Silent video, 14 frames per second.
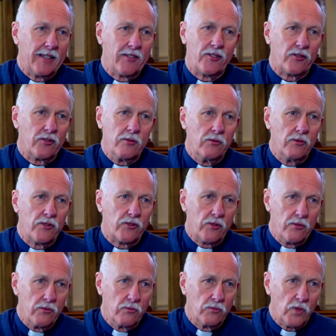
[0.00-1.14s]

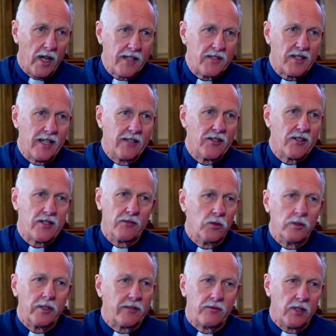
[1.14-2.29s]
through writings of
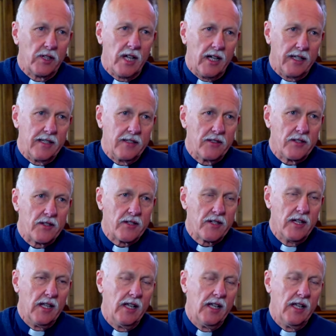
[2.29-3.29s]
all different kinds.